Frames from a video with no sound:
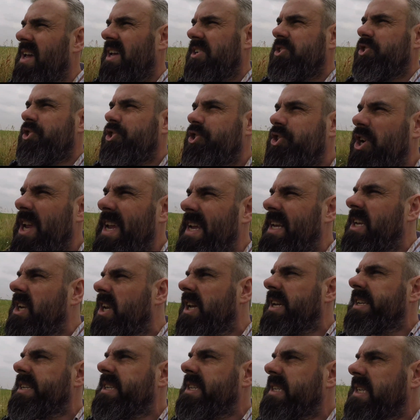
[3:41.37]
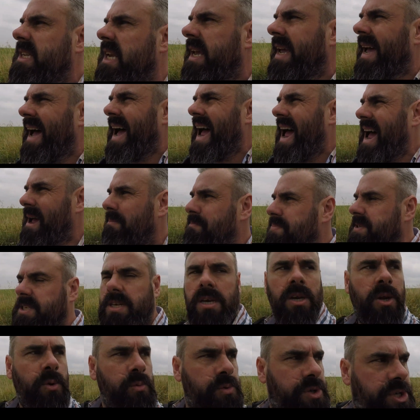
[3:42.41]
Genius,
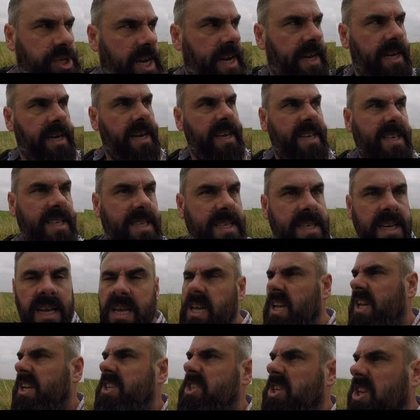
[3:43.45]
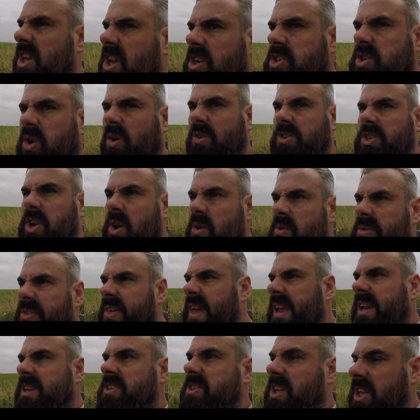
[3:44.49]
absolute genius. So you took two
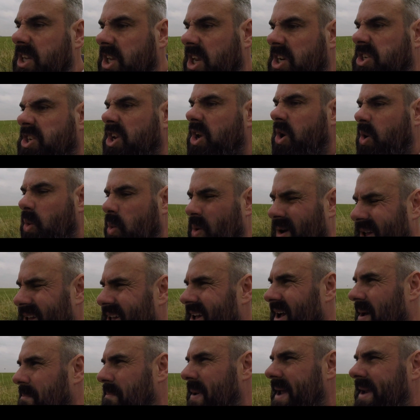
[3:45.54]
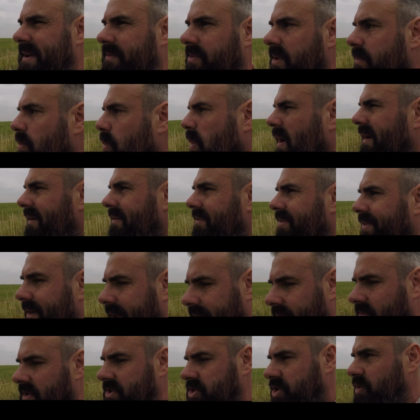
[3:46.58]
things that you do and made them one thing
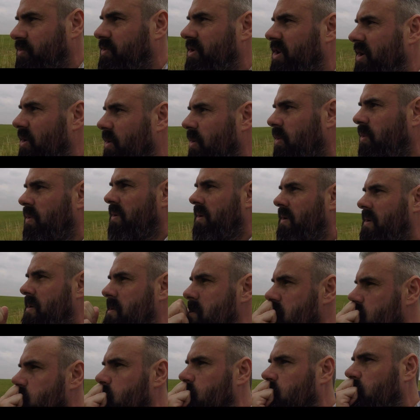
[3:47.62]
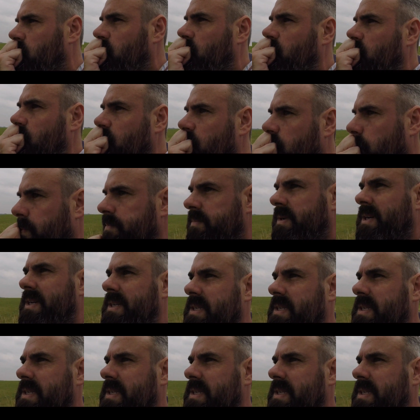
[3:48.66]
that you do. My